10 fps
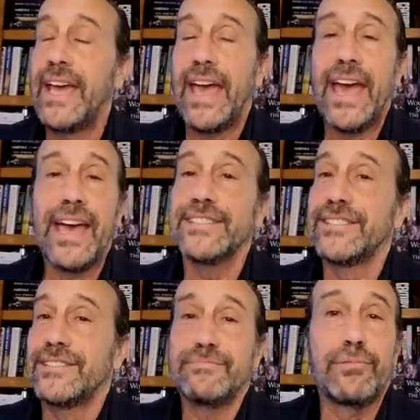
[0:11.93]

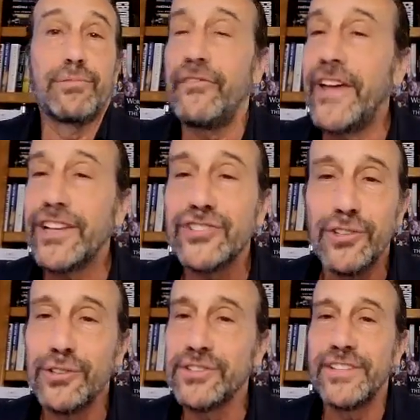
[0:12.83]
as
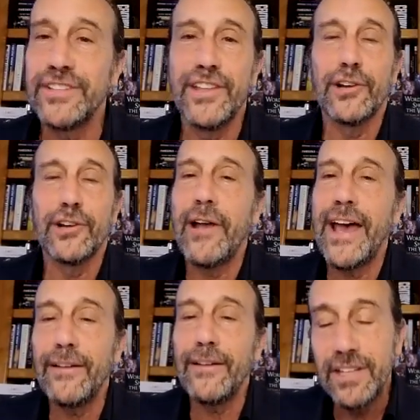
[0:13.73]
professionals in their
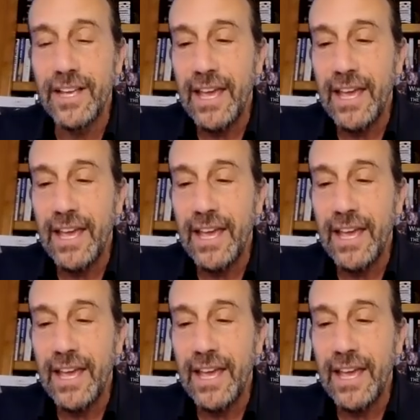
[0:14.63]
craft,